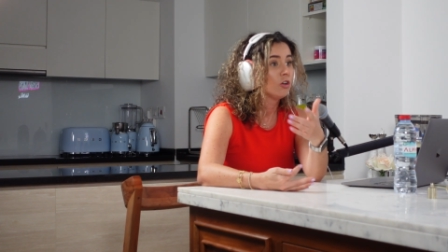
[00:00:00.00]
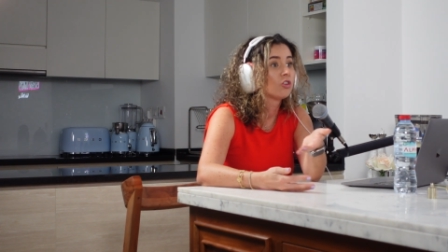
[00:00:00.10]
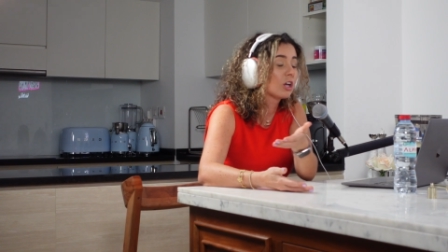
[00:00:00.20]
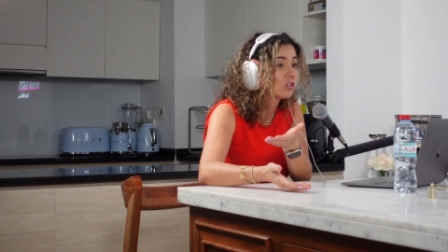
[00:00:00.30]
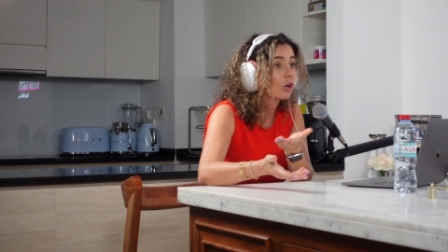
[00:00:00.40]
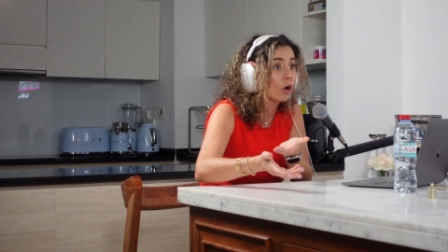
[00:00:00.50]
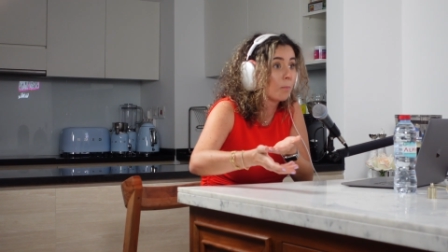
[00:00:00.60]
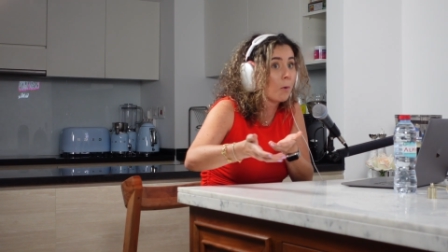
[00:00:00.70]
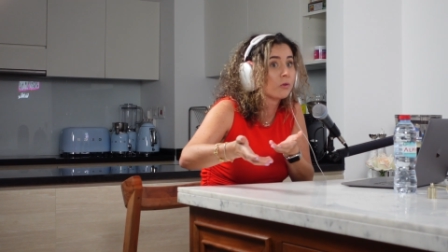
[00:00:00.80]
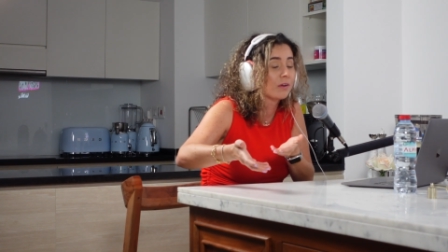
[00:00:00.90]
because
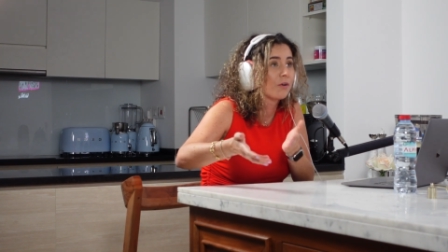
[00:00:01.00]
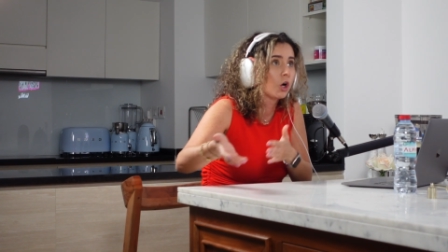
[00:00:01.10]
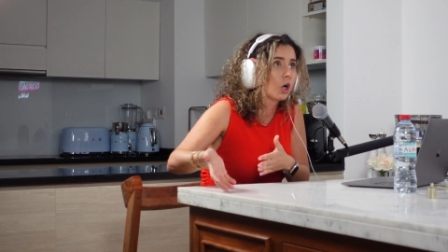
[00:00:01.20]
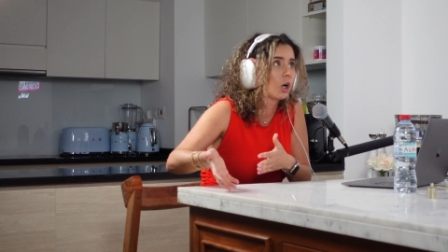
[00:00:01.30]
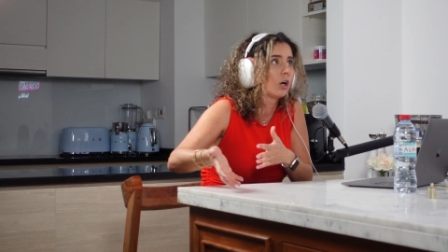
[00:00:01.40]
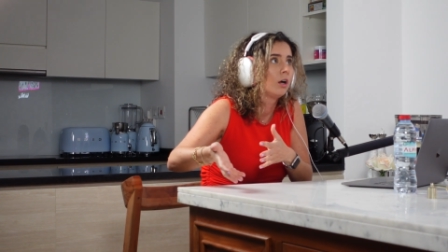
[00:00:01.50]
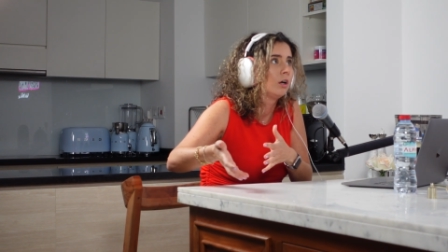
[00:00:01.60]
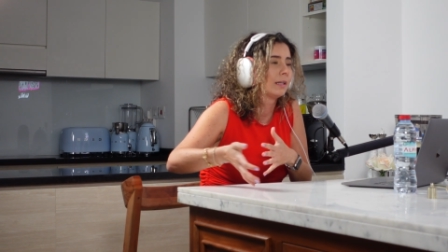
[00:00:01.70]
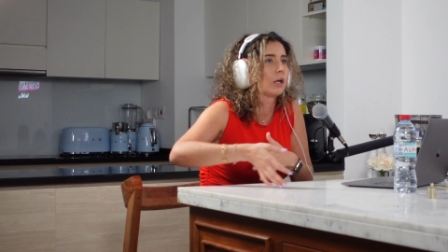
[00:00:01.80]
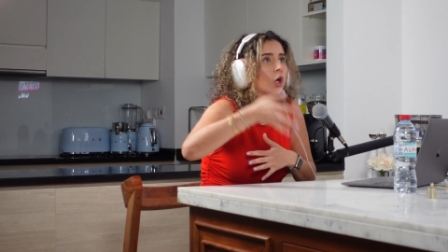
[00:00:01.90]
both of her
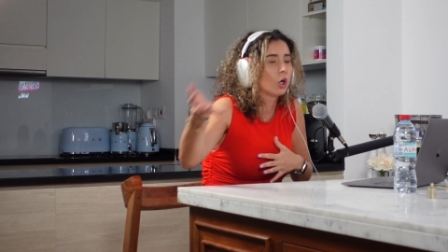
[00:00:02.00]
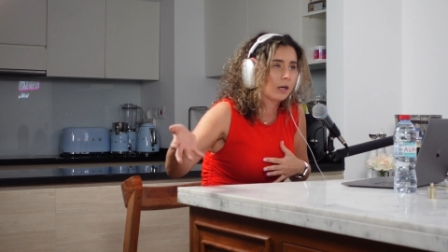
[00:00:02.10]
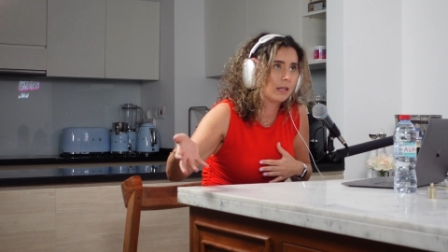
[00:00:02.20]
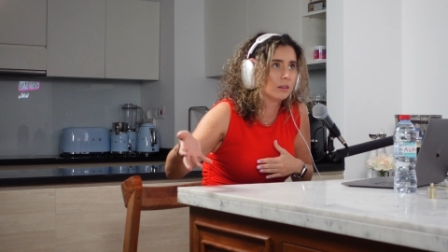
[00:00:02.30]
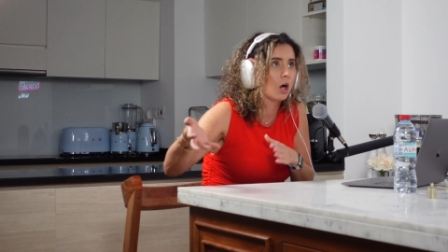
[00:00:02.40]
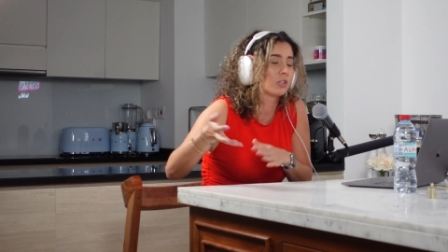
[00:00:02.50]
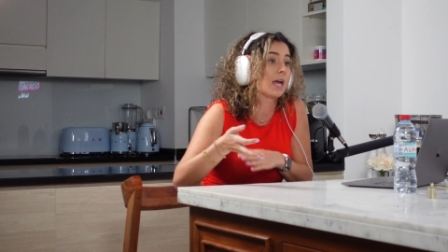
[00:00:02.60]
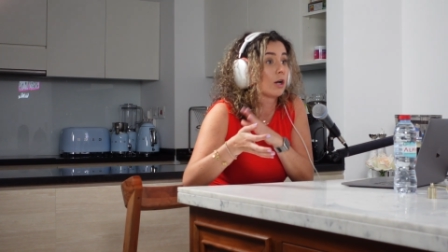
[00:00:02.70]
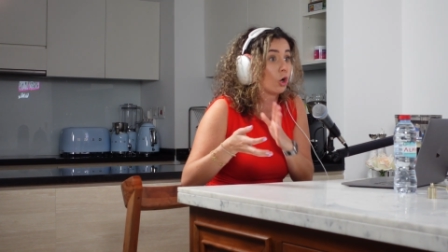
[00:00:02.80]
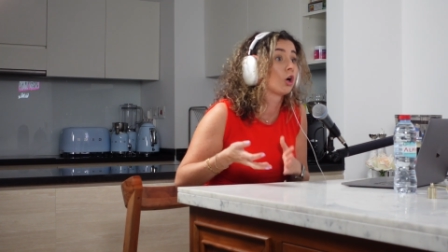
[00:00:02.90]
like her in-laws
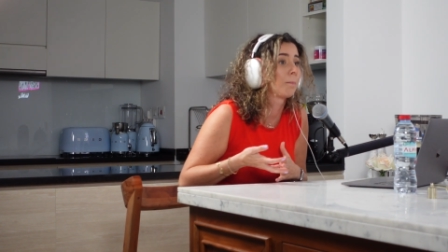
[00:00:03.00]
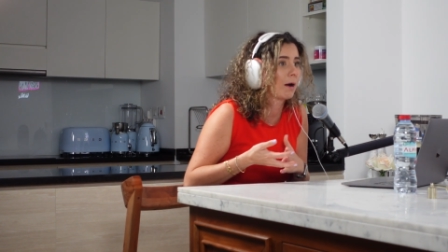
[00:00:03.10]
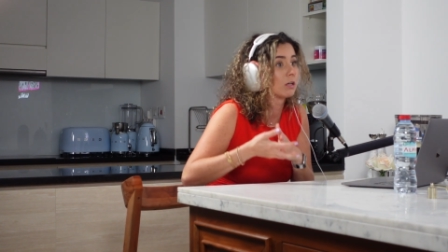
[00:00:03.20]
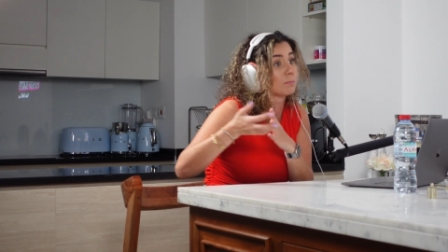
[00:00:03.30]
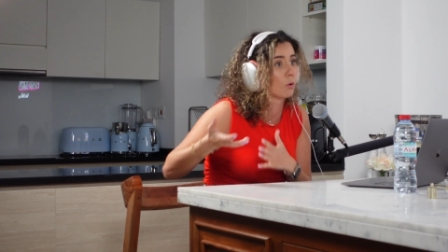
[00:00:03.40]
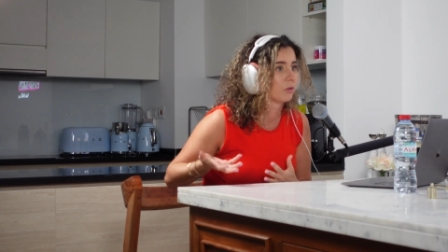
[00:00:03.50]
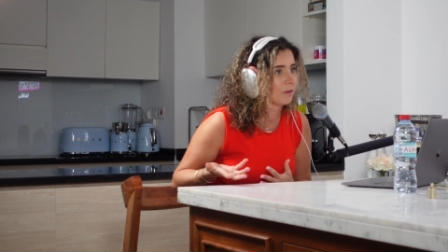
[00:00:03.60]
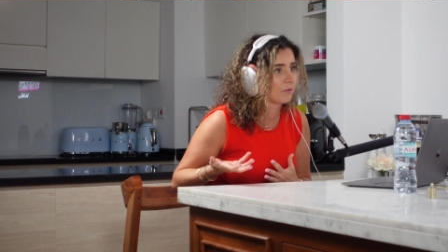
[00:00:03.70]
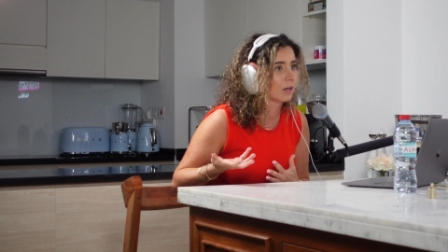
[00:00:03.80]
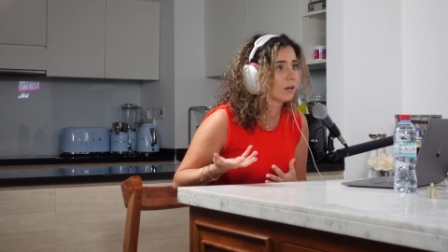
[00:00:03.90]
and her parents both
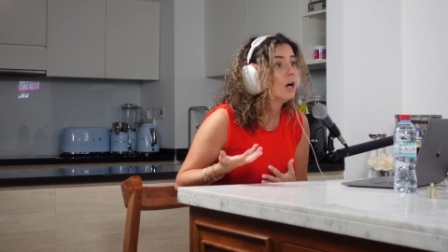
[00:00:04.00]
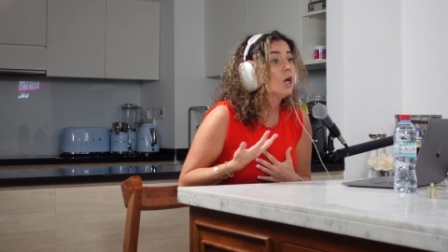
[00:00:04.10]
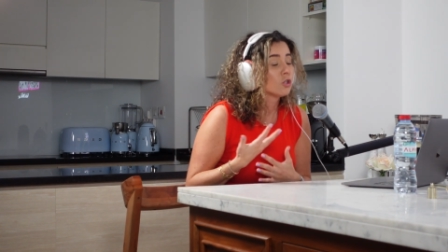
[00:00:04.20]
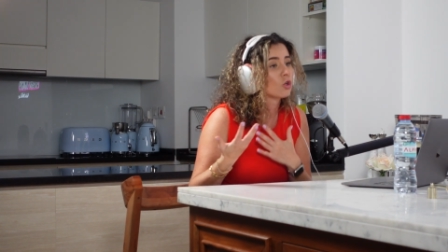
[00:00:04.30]
live here, yeah.